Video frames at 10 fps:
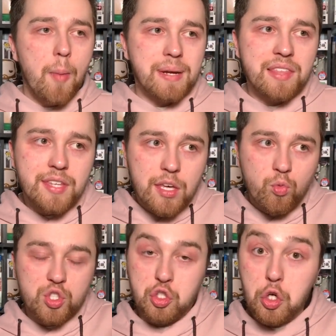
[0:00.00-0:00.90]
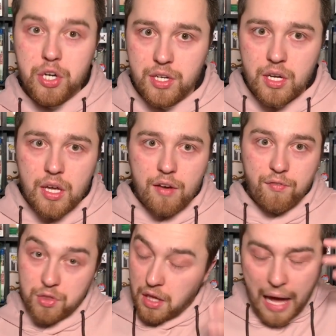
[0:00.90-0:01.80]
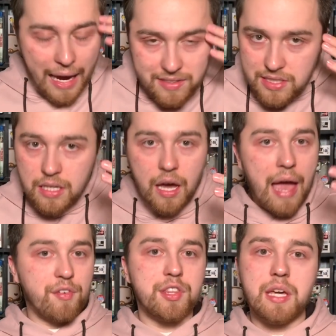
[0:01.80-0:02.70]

but I think it was good for the idea, everything